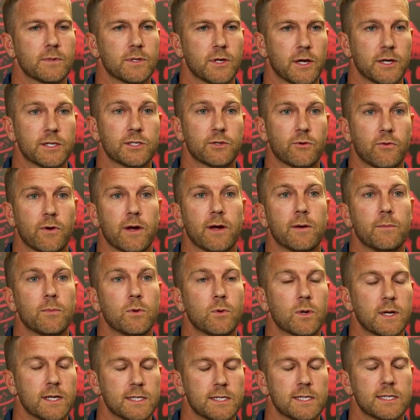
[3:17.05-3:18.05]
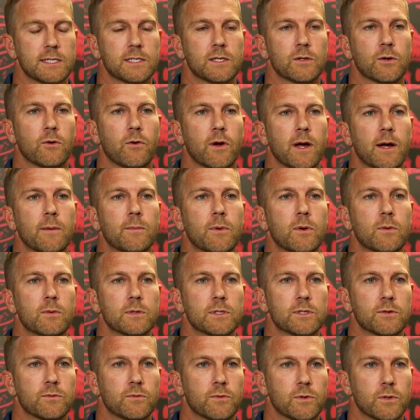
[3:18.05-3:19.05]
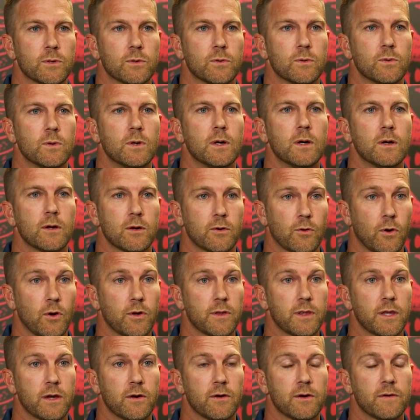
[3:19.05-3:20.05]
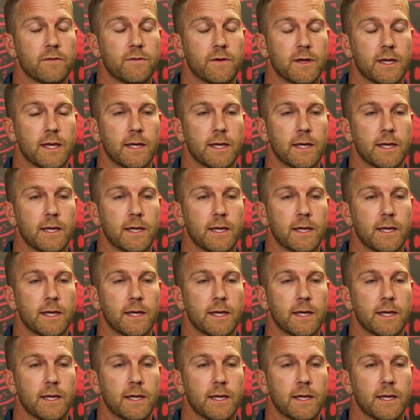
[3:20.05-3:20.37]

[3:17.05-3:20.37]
his ground ball, contested ground ball, was a real growth area for